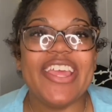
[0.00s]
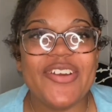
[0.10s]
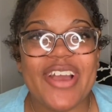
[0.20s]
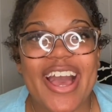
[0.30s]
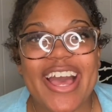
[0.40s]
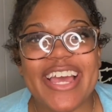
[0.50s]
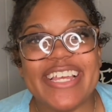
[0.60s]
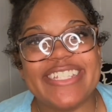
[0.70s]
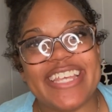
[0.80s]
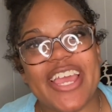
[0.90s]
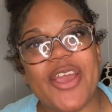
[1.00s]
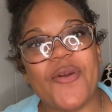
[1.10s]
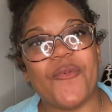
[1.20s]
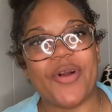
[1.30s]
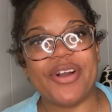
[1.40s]
guys
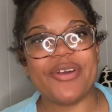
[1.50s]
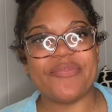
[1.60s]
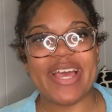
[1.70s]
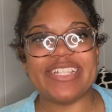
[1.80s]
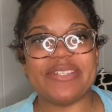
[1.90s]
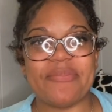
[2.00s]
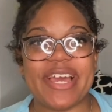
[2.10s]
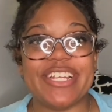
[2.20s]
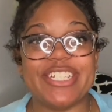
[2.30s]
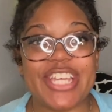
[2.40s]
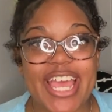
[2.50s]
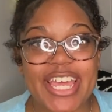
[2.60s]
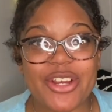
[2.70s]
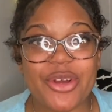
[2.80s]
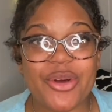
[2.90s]
and welcome back to my
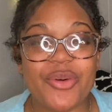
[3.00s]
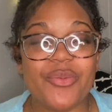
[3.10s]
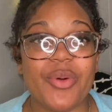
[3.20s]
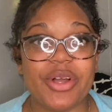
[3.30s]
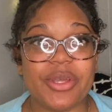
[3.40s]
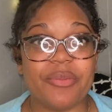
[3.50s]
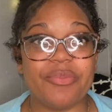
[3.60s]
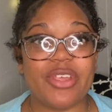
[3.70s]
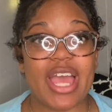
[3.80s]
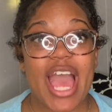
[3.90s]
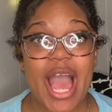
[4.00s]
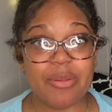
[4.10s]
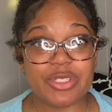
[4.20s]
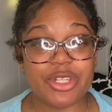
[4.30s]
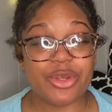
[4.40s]
channel welcome to
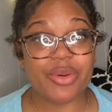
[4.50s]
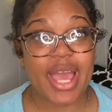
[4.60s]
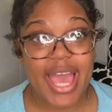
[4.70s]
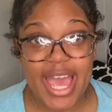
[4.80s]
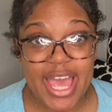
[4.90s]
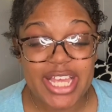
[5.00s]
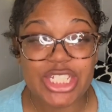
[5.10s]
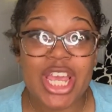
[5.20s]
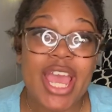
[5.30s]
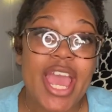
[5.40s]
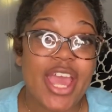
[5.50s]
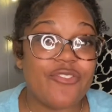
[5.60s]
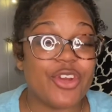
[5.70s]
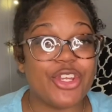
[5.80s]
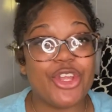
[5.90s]
absolute ash if
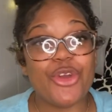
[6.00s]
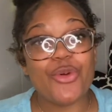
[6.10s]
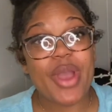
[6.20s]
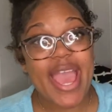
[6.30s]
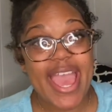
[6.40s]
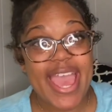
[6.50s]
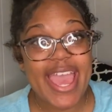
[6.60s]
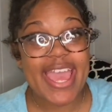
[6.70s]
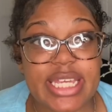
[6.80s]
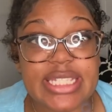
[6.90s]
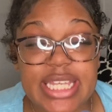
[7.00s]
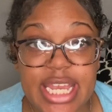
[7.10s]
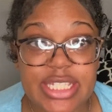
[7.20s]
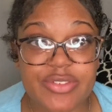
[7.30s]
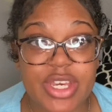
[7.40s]
you're new hey in
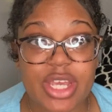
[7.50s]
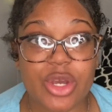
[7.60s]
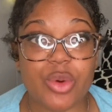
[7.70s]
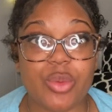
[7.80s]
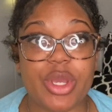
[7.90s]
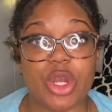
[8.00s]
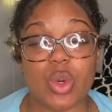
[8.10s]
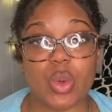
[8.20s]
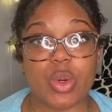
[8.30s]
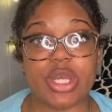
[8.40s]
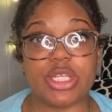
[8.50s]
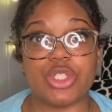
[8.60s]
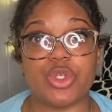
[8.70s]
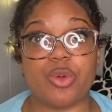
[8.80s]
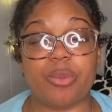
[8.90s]
today's video we are going
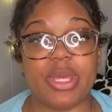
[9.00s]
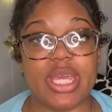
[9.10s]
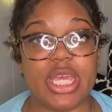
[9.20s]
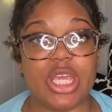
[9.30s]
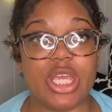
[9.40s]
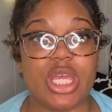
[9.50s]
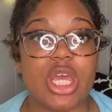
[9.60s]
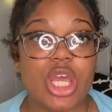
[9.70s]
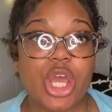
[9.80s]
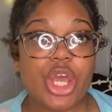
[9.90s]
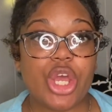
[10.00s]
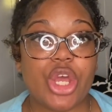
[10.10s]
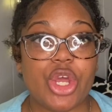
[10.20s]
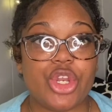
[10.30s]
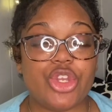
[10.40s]
to be
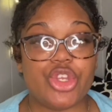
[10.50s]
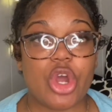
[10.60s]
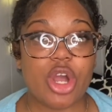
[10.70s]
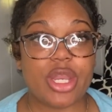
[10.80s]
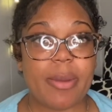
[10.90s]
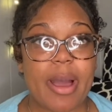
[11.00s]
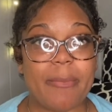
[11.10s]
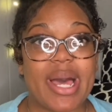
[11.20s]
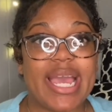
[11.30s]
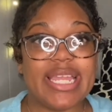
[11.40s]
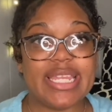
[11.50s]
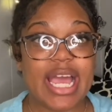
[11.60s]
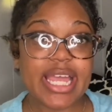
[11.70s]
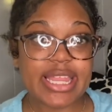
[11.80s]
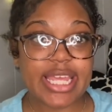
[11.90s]
talking about my
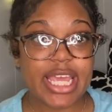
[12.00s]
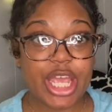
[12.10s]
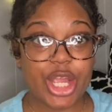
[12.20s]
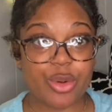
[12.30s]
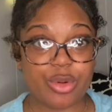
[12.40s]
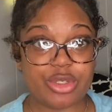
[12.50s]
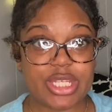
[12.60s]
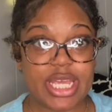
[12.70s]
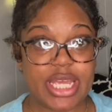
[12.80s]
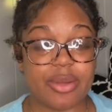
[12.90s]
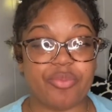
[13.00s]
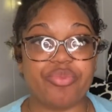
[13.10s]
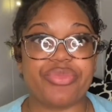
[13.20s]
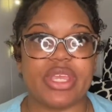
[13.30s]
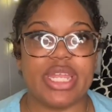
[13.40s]
nightly hair routine
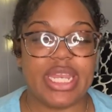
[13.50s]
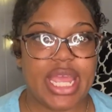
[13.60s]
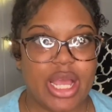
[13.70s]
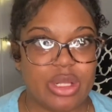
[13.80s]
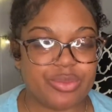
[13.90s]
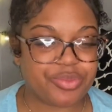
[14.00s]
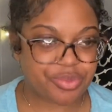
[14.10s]
now